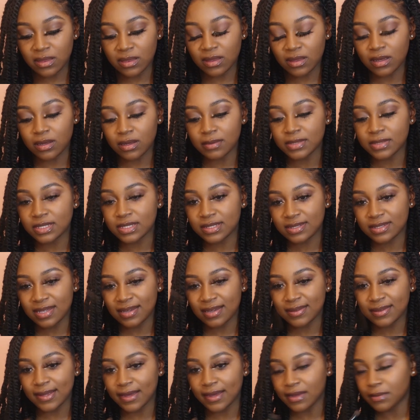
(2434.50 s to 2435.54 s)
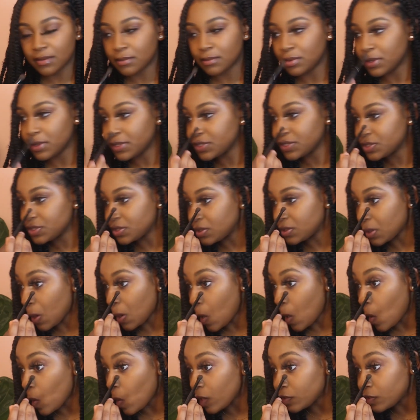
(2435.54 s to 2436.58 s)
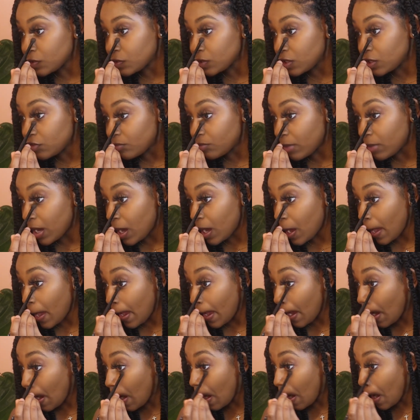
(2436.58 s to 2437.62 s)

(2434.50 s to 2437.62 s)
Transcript: Now let's take that brush and go underneath my eye.